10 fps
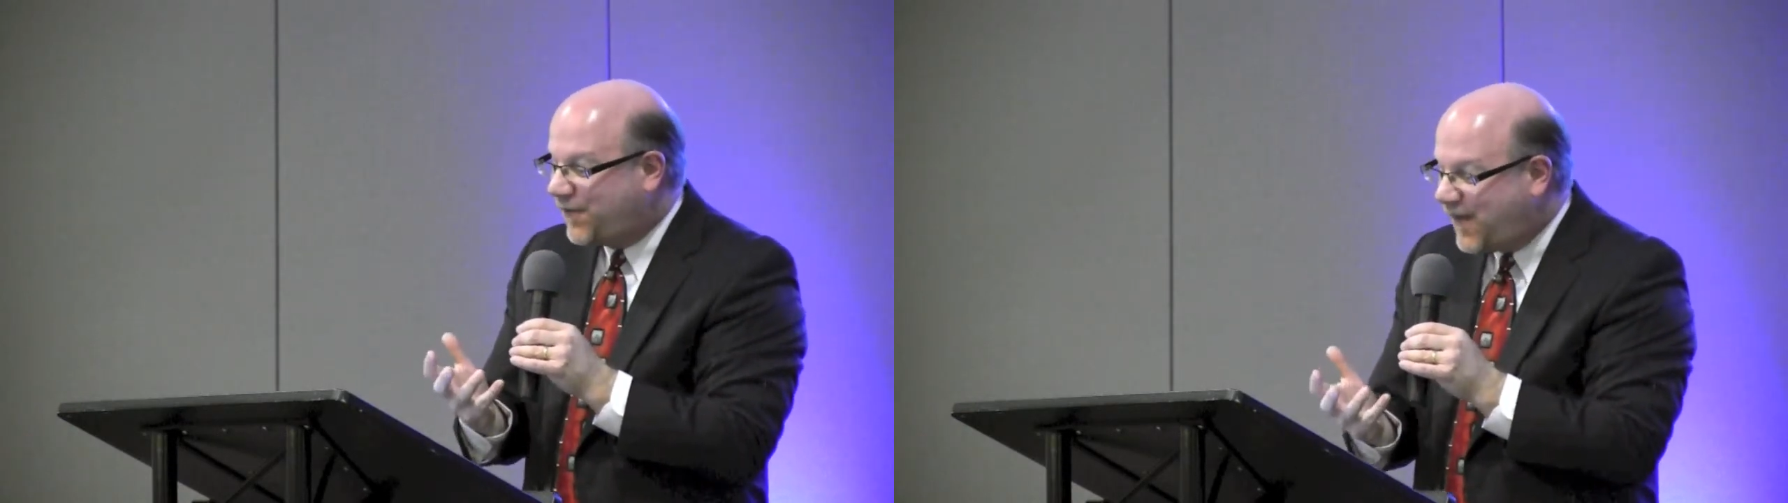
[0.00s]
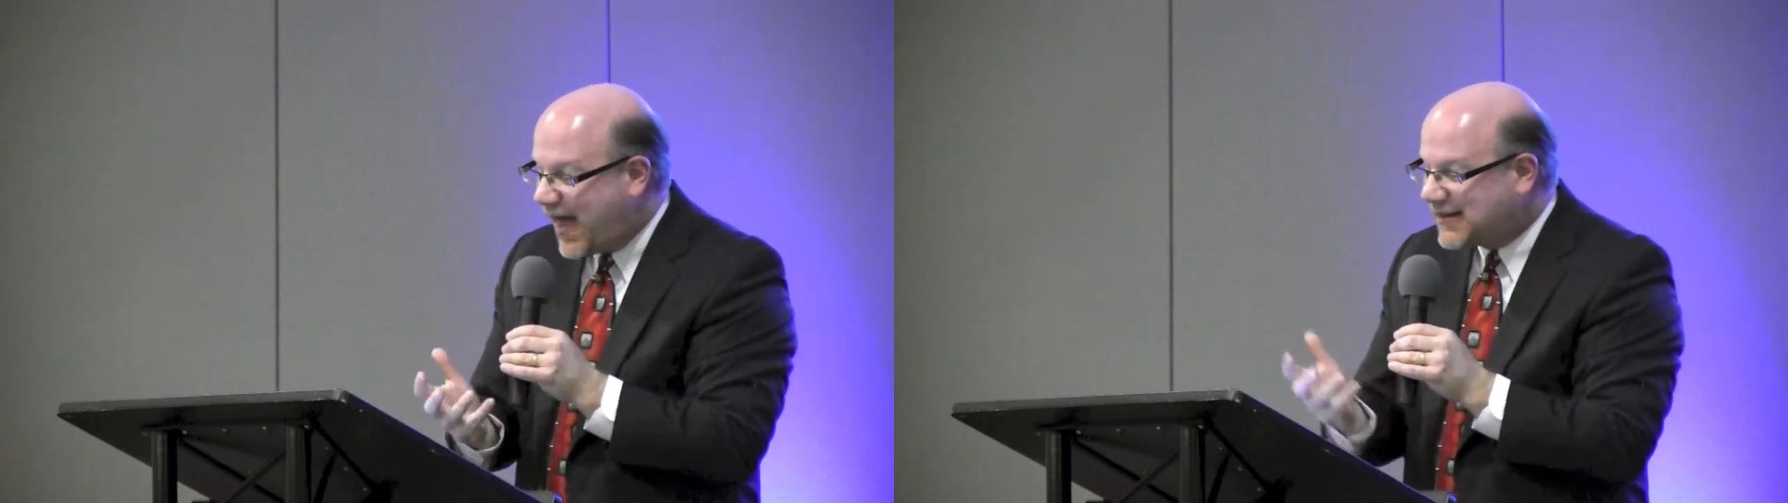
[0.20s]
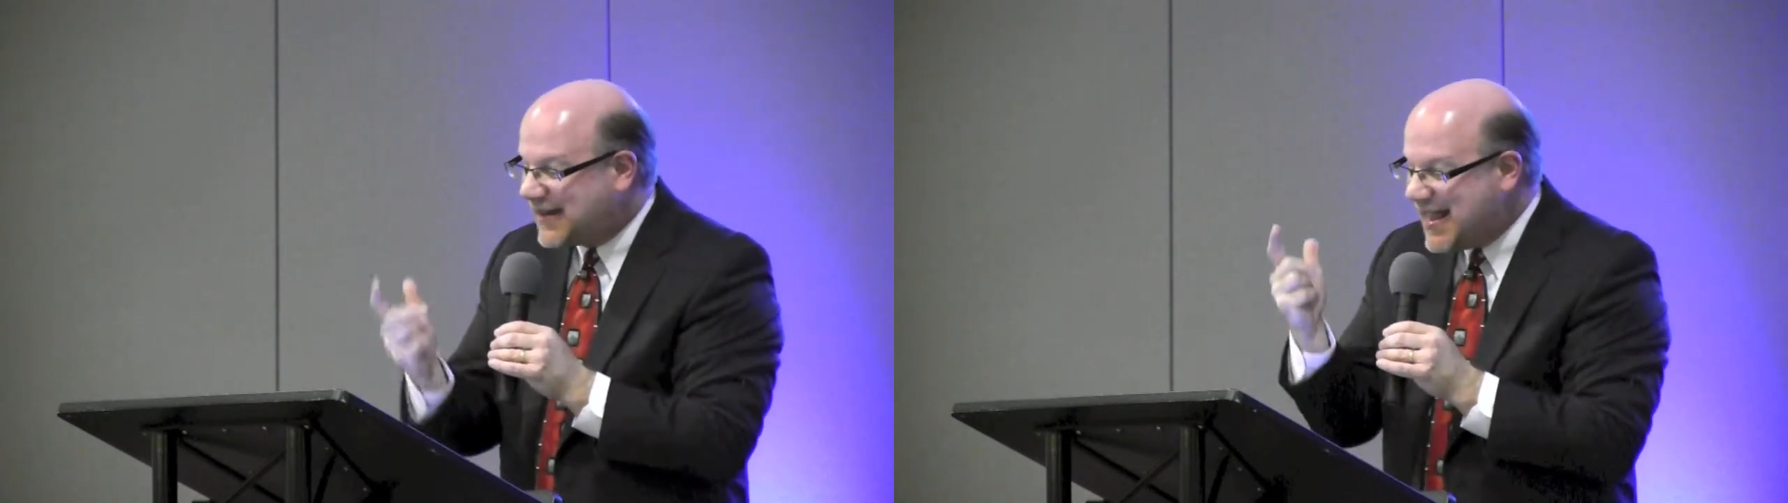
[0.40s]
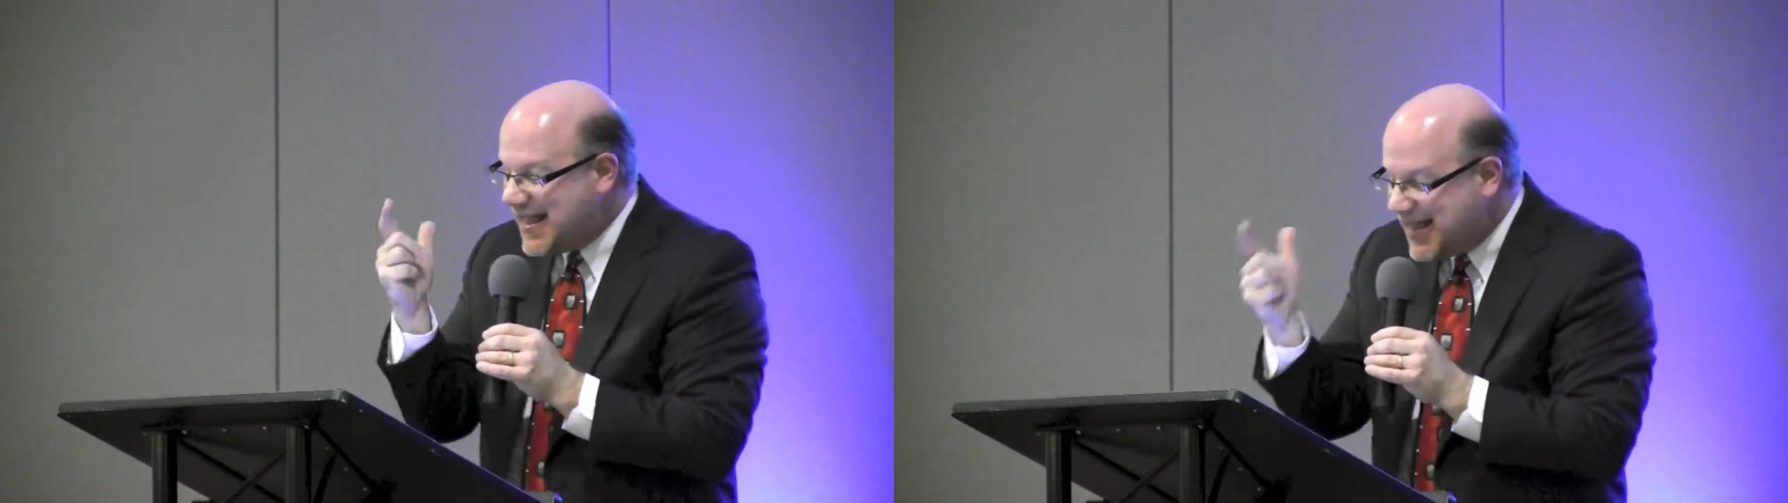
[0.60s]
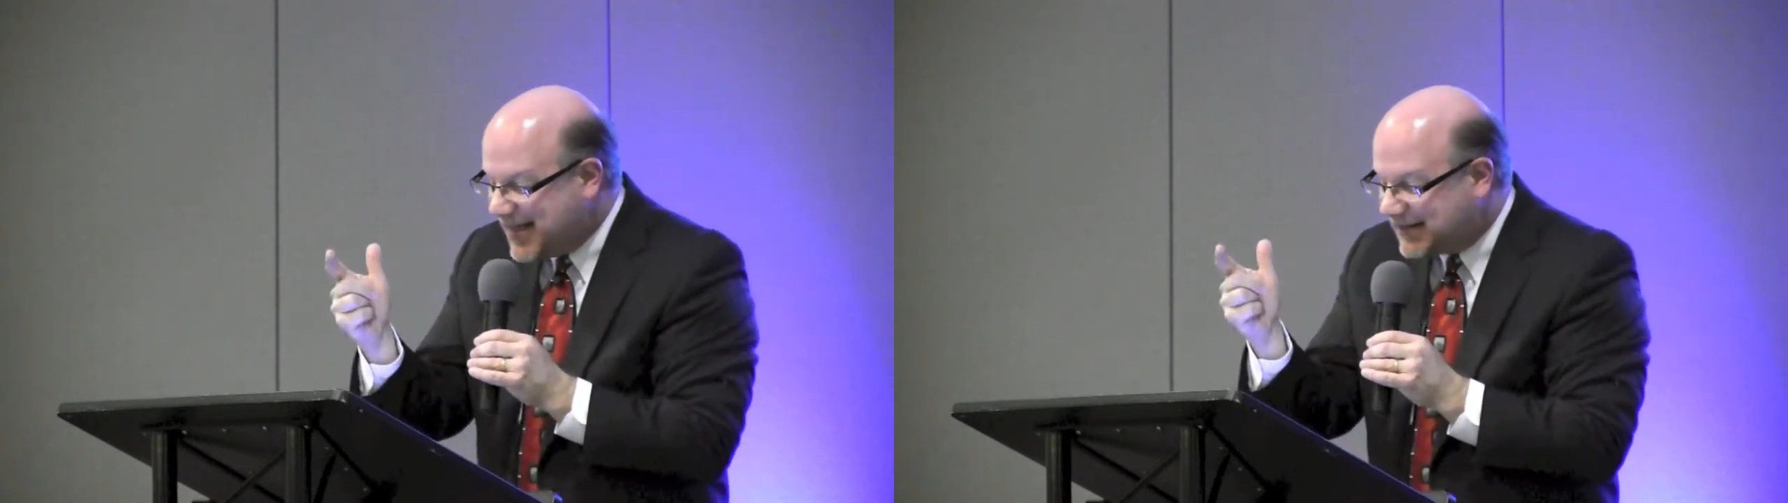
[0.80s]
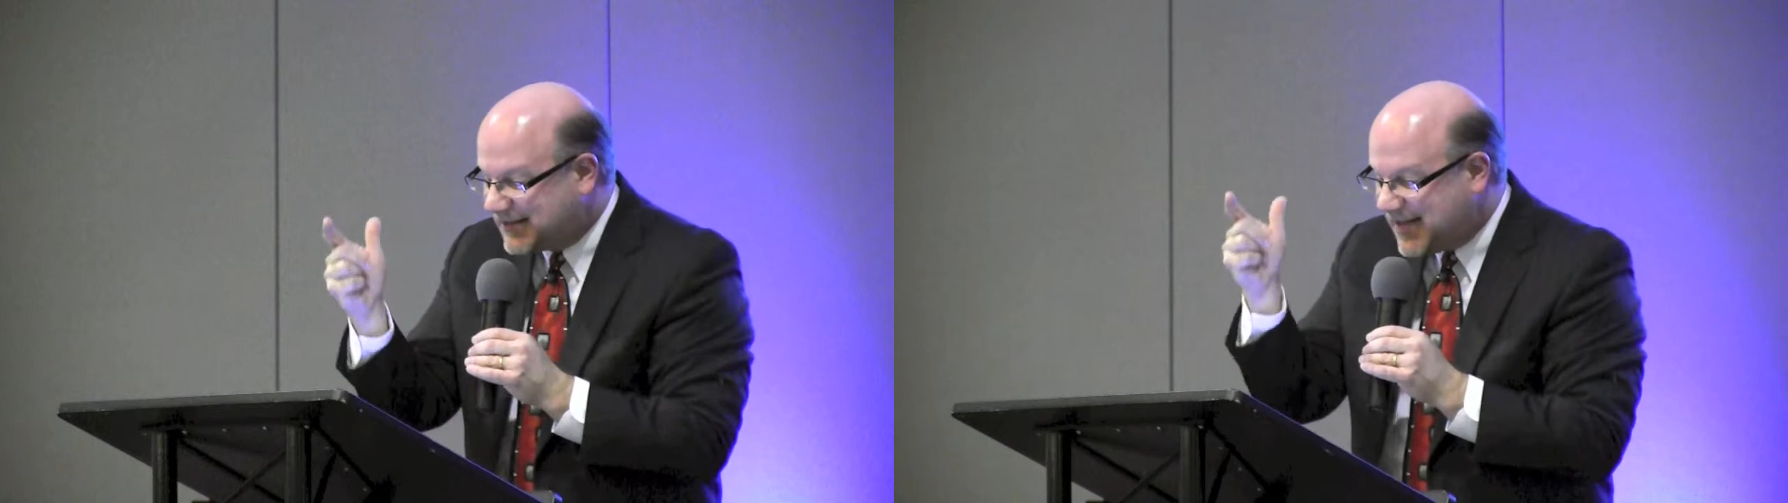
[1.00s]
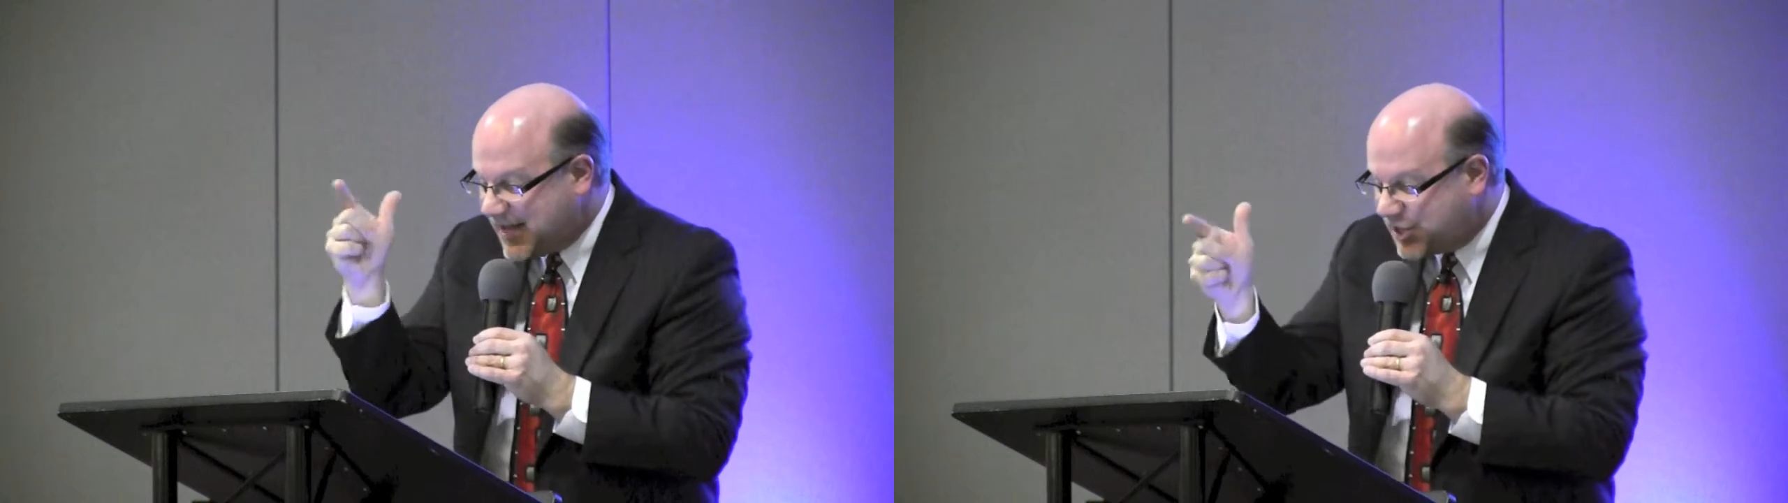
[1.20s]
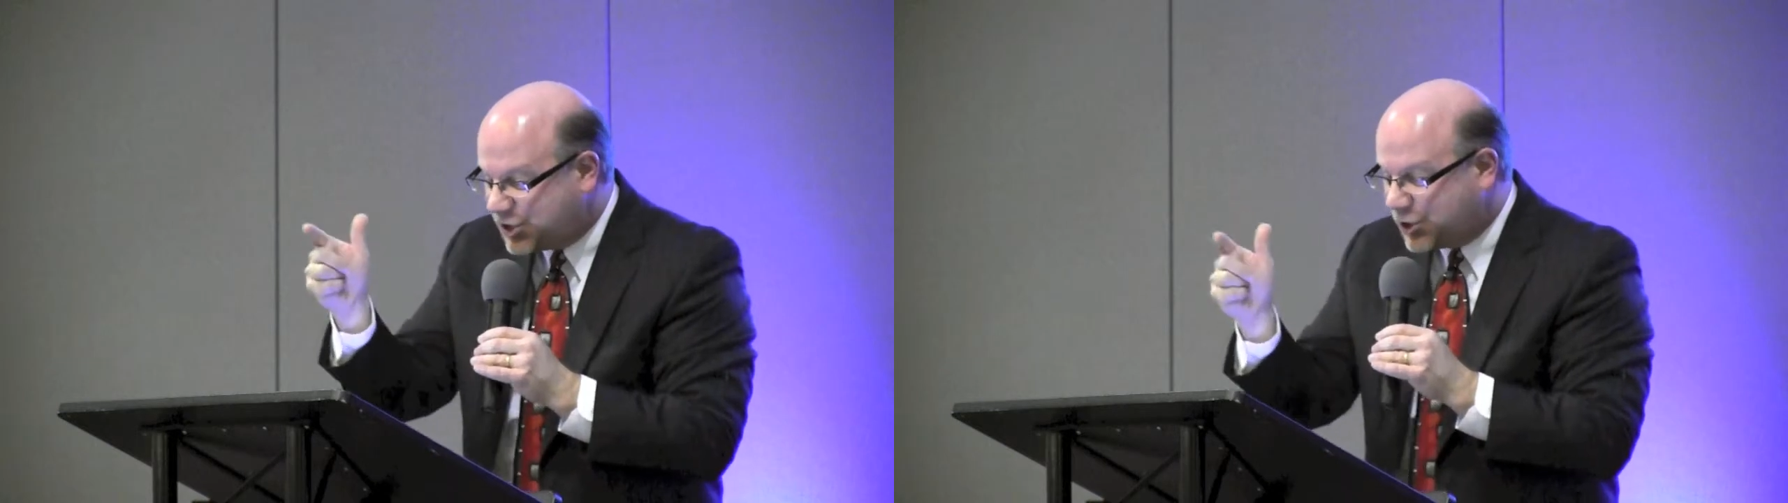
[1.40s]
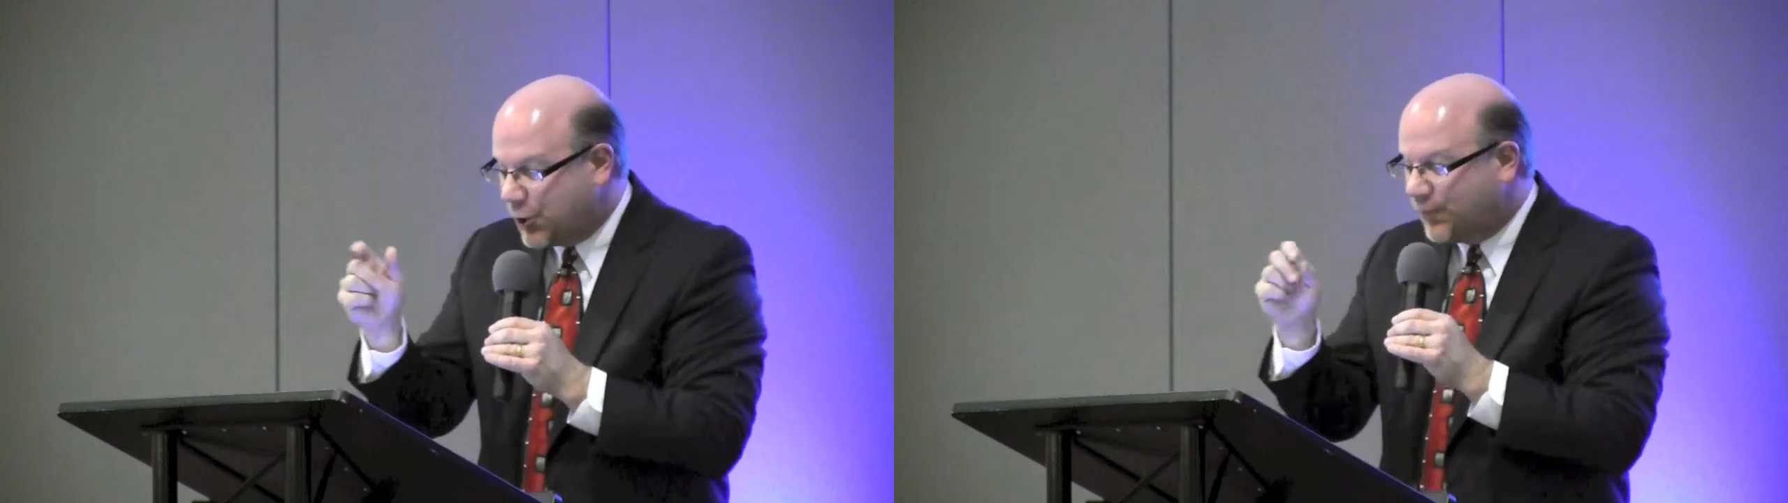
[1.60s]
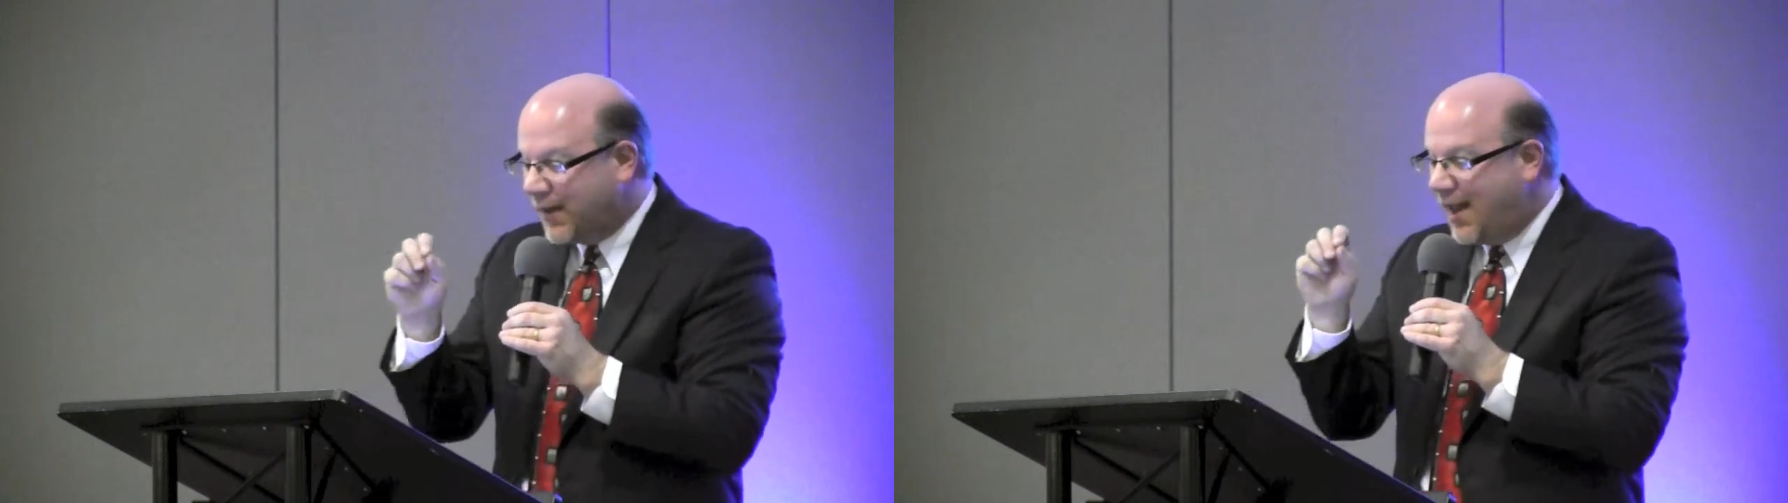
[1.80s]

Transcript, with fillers: effect is the issue.